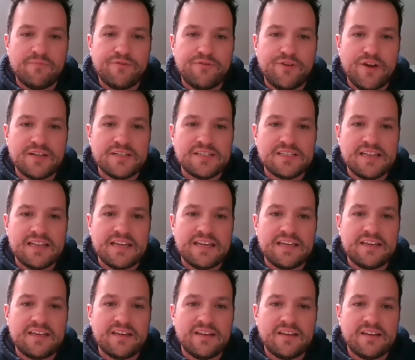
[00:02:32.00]

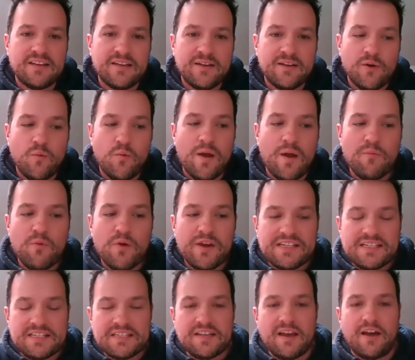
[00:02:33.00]
Firstly, when we
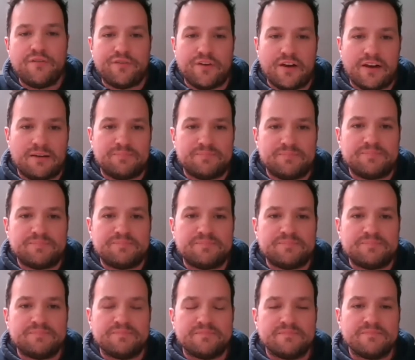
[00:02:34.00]
suffer,
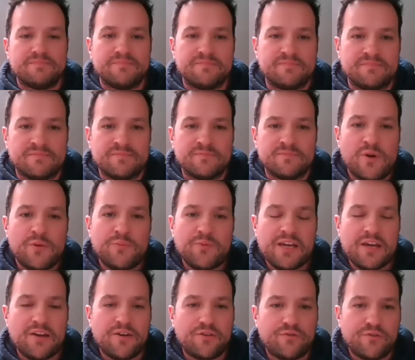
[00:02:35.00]
when we
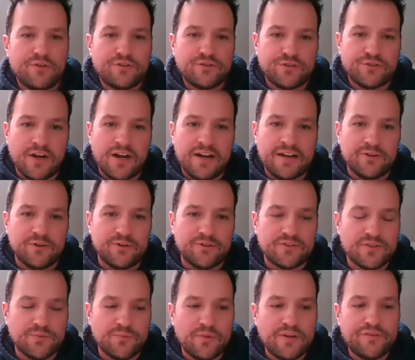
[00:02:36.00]
go through
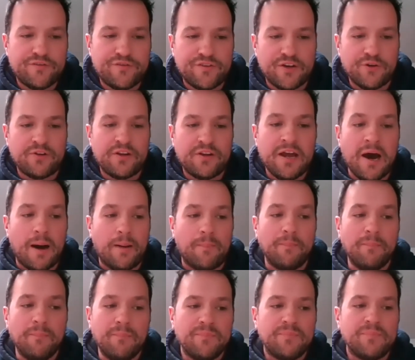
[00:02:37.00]
trials and we feel
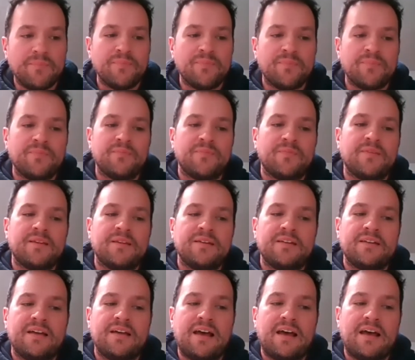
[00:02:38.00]
numb,
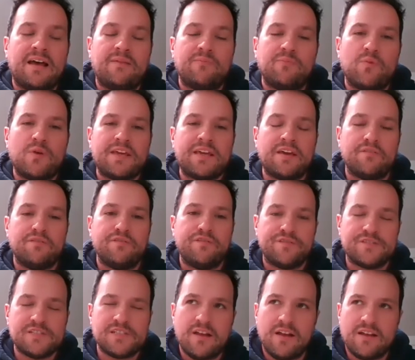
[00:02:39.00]
we can
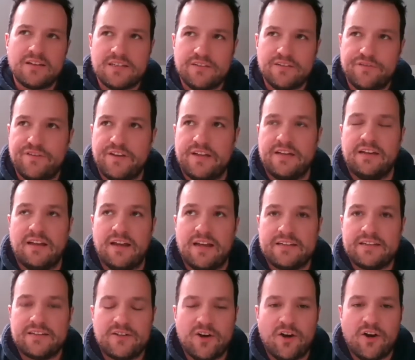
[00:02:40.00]
start to feel
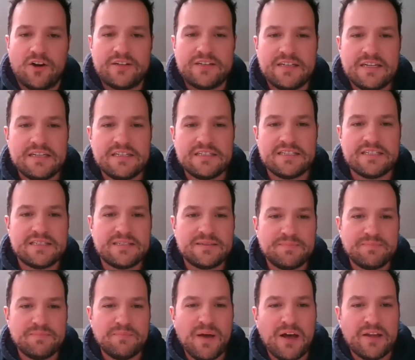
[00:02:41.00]
like God
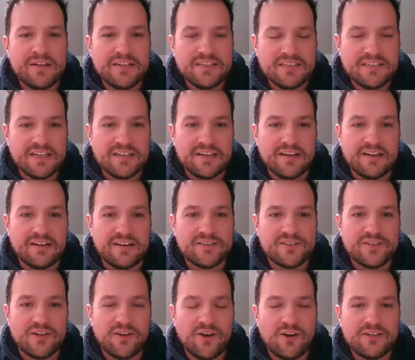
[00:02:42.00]
is punishing
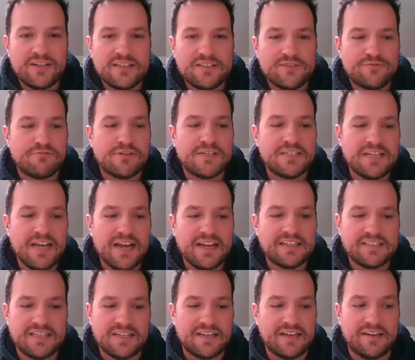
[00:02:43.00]
us, God is
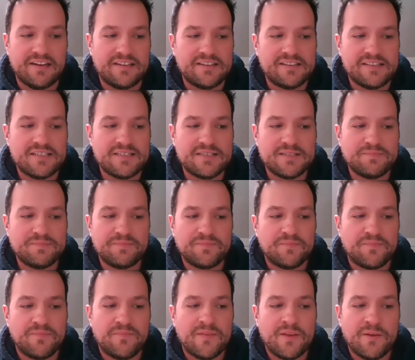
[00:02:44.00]
rejecting us,
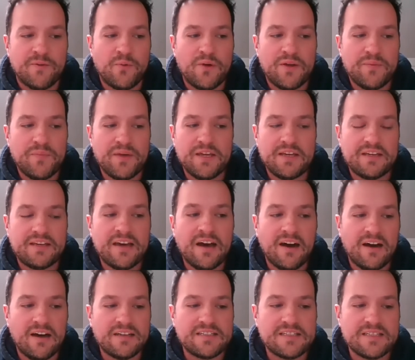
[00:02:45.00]
we're being
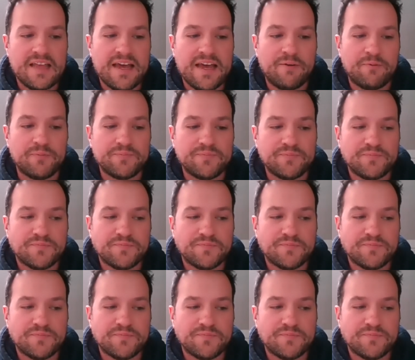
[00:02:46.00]
cast out.